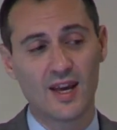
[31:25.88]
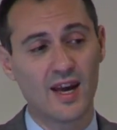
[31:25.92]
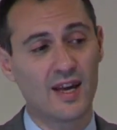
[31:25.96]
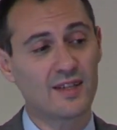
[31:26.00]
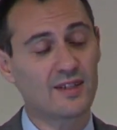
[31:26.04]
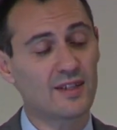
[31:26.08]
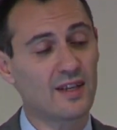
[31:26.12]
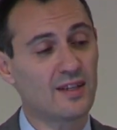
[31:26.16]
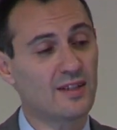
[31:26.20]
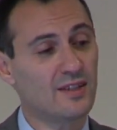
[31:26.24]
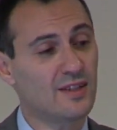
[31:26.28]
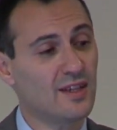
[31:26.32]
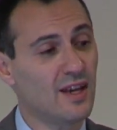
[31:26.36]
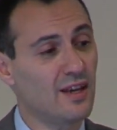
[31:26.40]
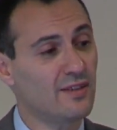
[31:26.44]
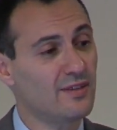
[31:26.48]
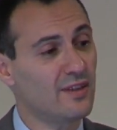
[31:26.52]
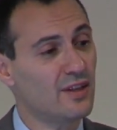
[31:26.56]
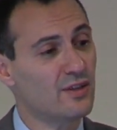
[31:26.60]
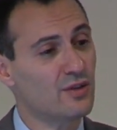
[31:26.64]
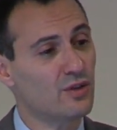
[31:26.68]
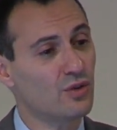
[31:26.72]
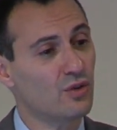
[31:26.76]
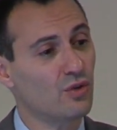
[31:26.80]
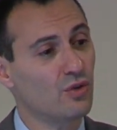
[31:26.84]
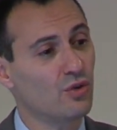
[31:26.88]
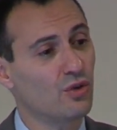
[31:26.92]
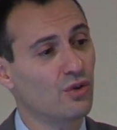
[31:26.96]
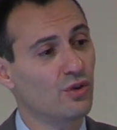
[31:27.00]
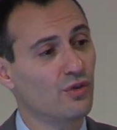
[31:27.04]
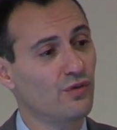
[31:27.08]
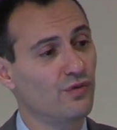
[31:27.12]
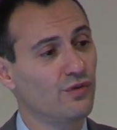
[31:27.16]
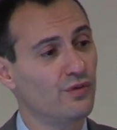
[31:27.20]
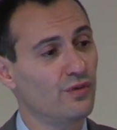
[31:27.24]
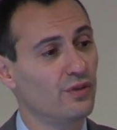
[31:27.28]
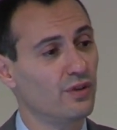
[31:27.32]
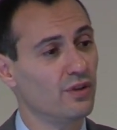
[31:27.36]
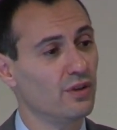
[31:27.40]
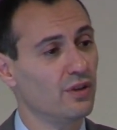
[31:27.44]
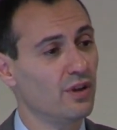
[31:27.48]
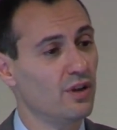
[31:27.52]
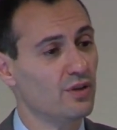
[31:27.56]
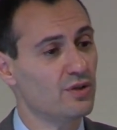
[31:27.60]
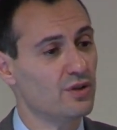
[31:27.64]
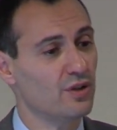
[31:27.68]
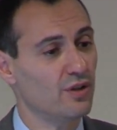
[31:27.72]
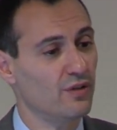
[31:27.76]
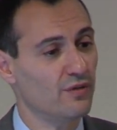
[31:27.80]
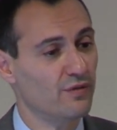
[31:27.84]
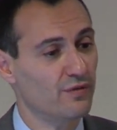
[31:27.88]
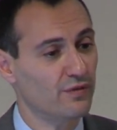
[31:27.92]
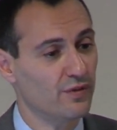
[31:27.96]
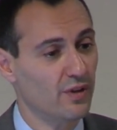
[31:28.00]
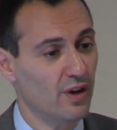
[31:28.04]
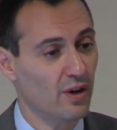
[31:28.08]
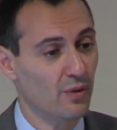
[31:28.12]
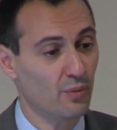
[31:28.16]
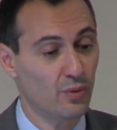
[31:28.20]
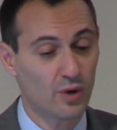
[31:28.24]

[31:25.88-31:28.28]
As I said, there's an awful lot of